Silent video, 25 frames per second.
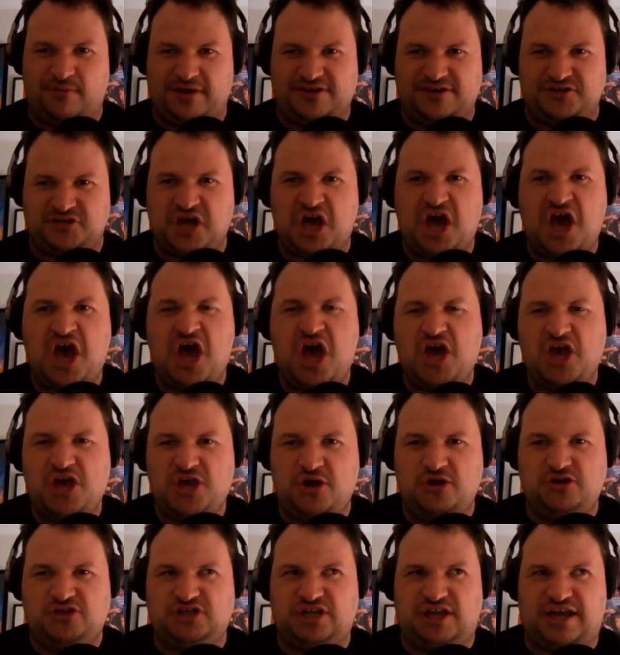And
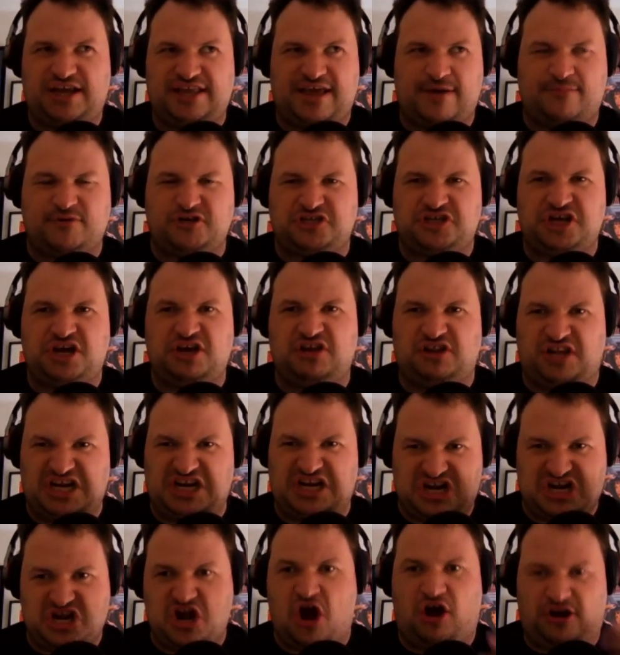usually they were certainly
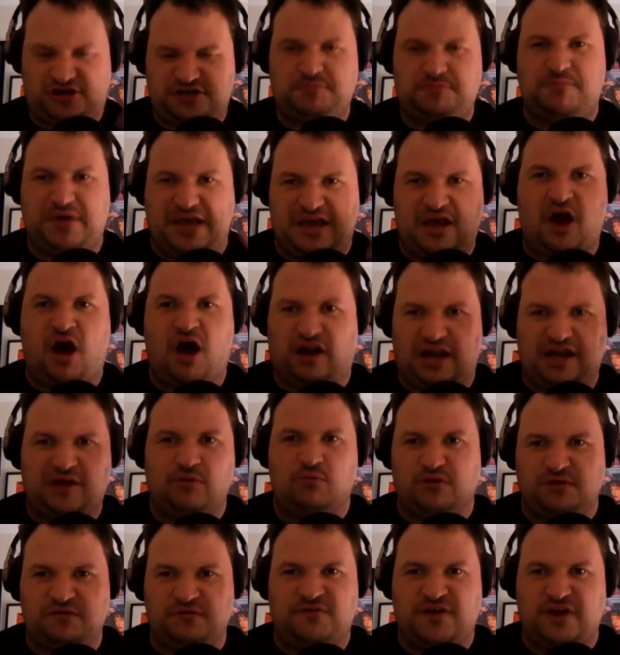not big
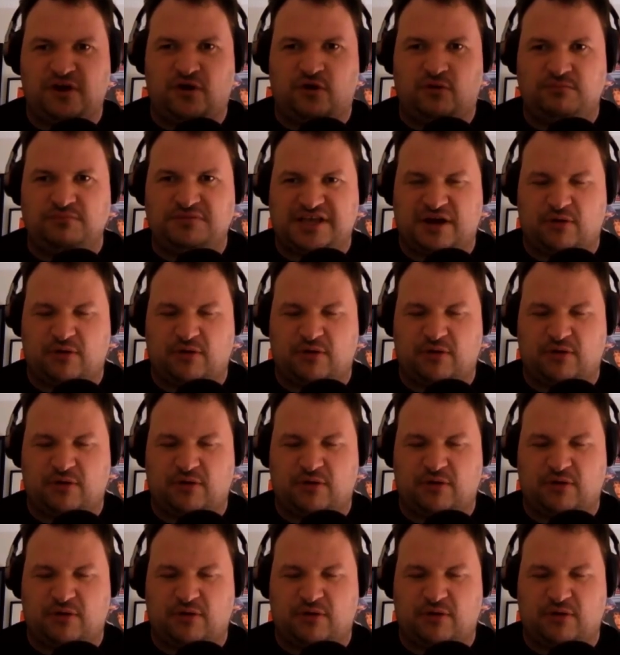Hollywood films.